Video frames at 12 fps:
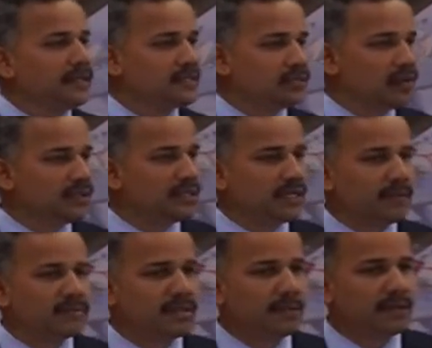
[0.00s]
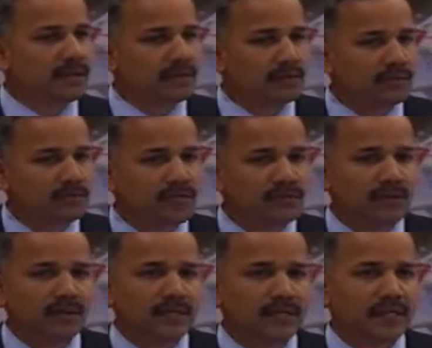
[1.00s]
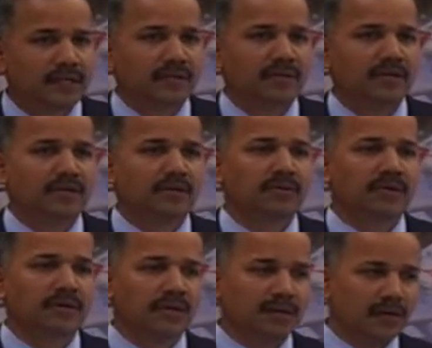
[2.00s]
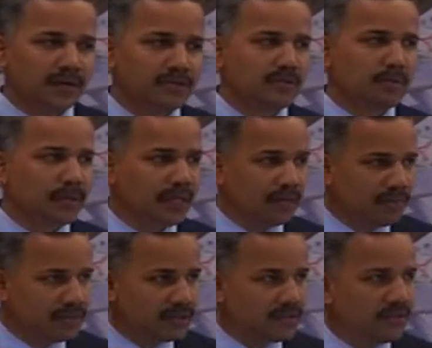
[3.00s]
it's known as Times of India Group, does not need any introduction to Indian audience to begin with,